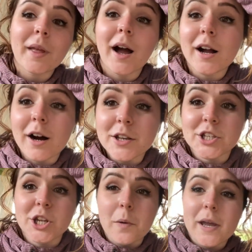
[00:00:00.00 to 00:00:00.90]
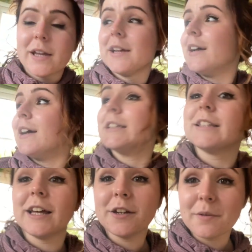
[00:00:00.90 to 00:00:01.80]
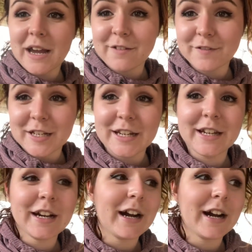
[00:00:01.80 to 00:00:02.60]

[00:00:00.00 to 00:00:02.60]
I can't do it. I don't have any.